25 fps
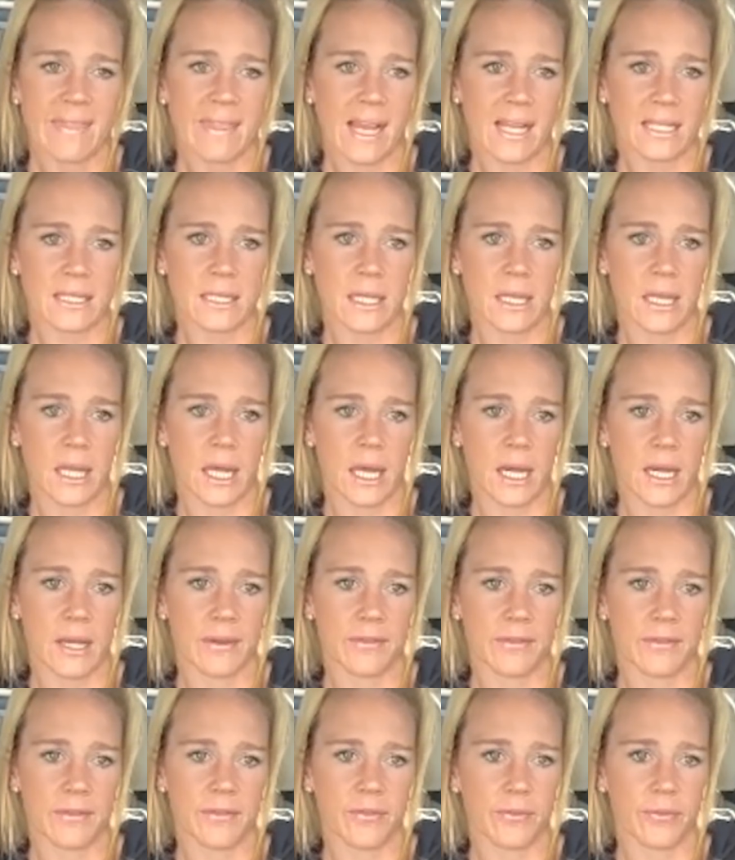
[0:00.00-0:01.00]
that's a
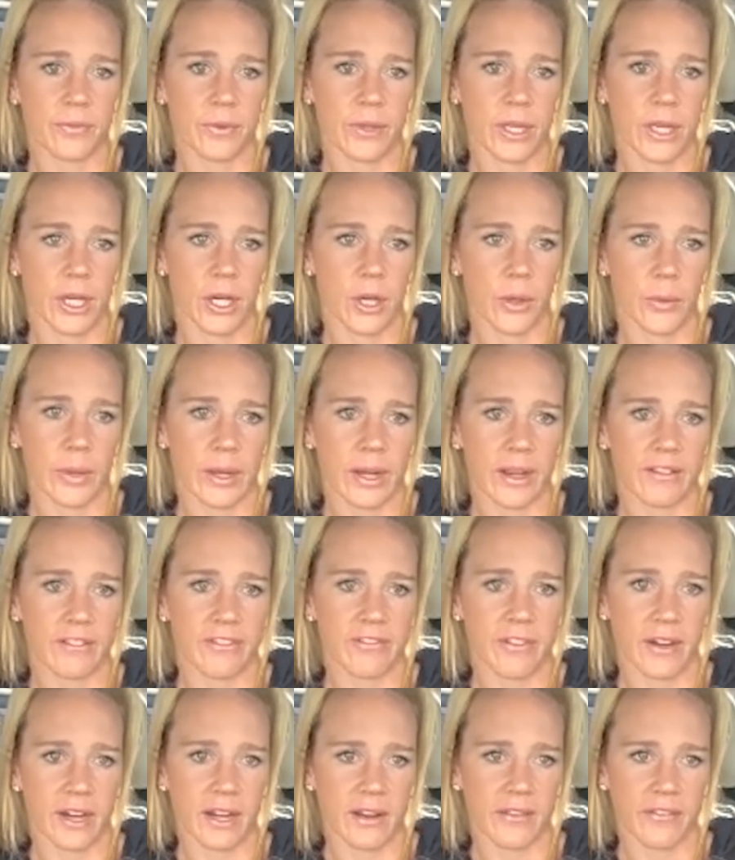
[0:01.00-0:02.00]
lot of you know when I
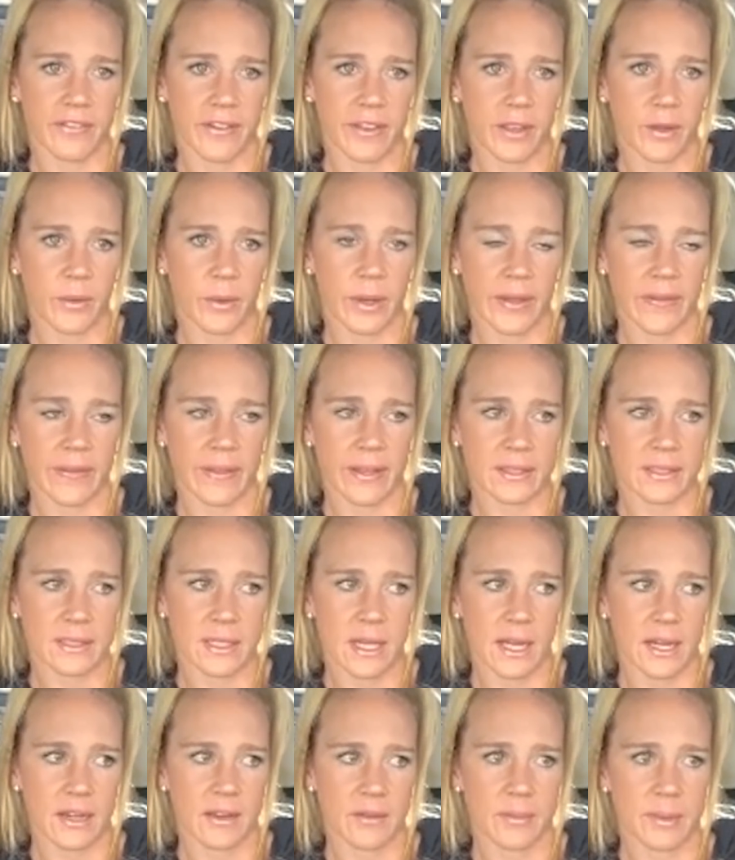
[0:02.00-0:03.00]
fought at featherweight, that's
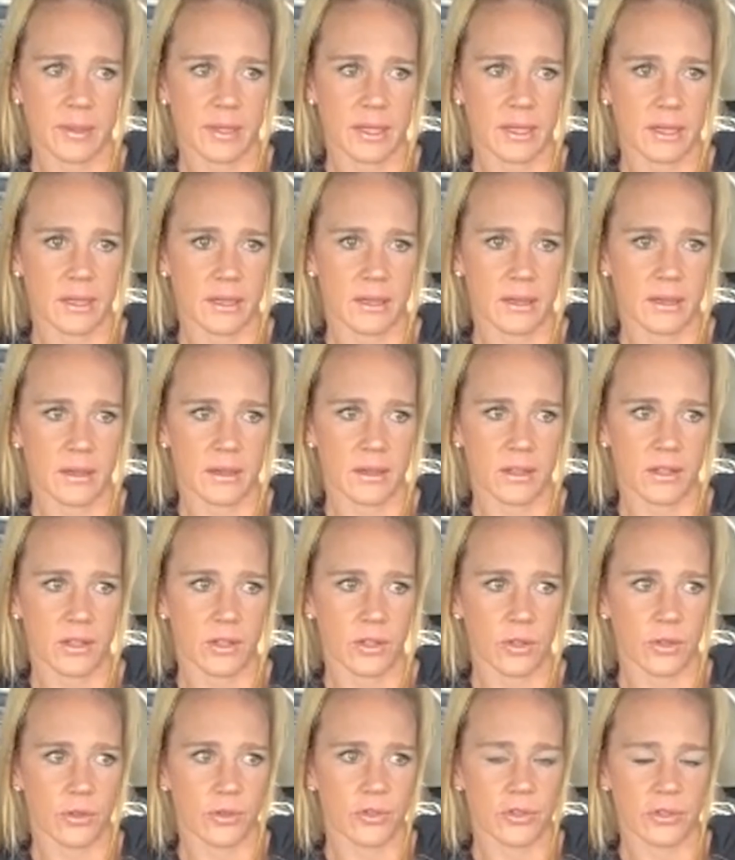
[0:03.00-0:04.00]
kind of been
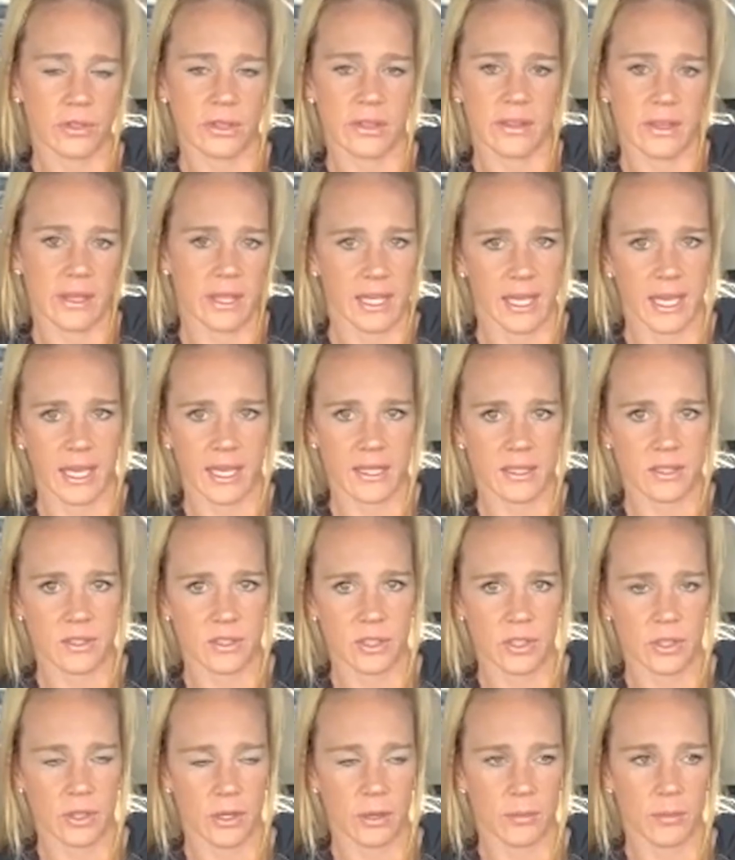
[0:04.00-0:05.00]
usually the case.
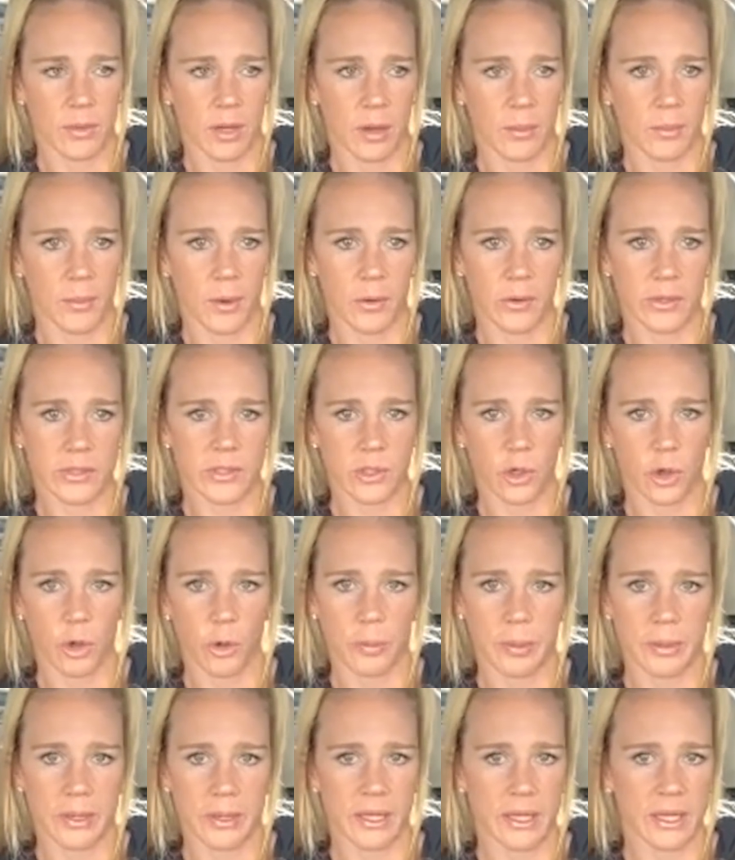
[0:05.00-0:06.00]
You know, I'm I'm always
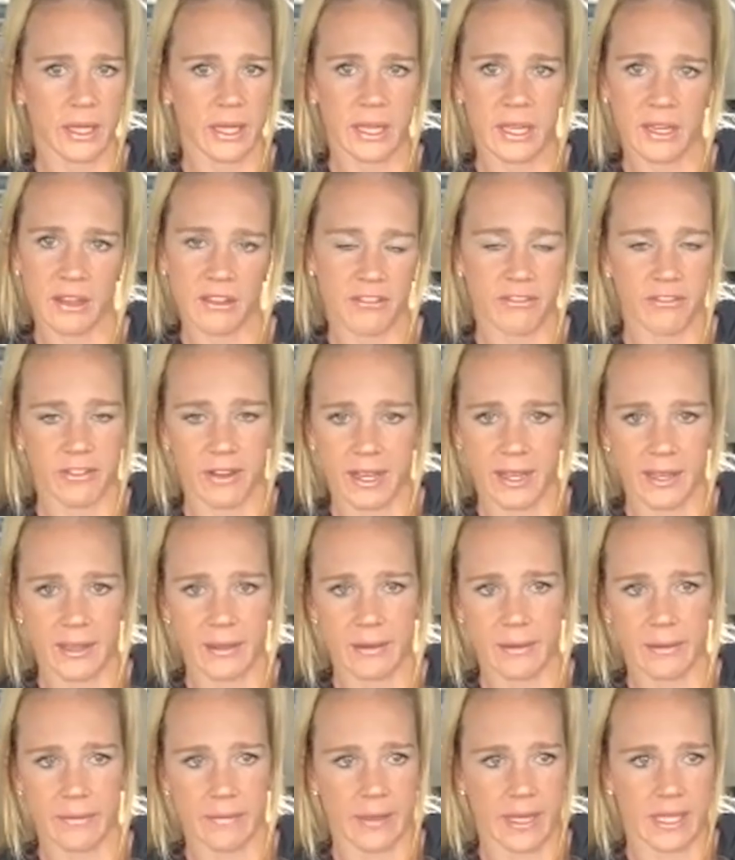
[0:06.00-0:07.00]
open to any fight,
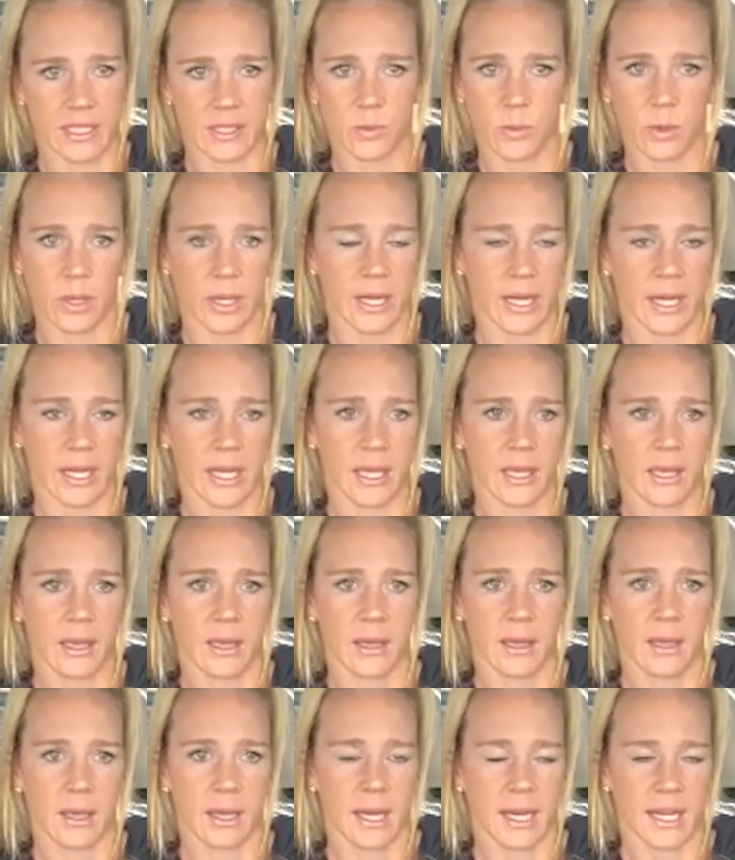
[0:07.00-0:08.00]
and that's why
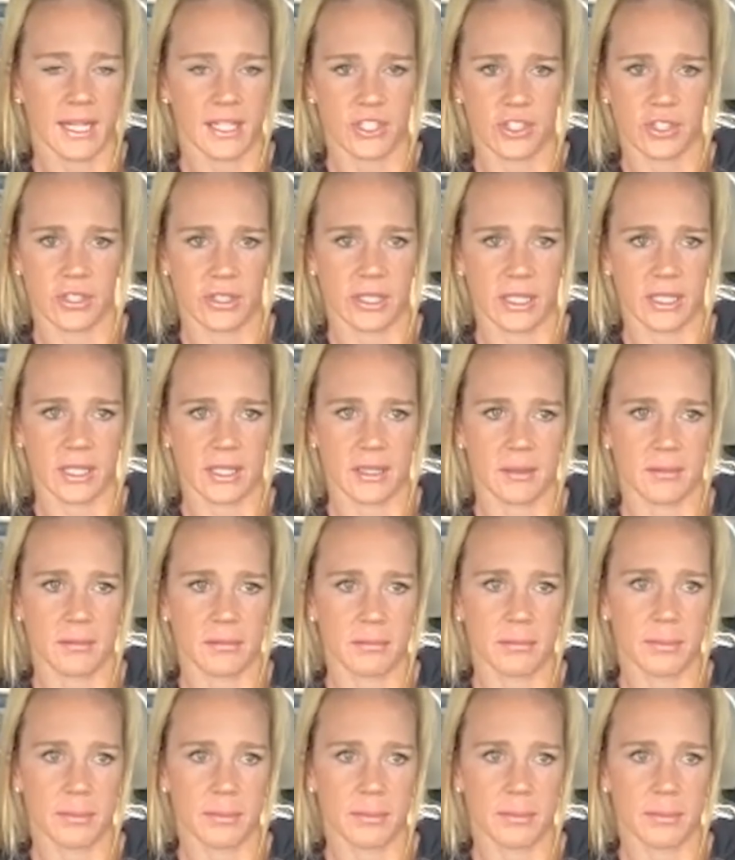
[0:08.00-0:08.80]
I took it.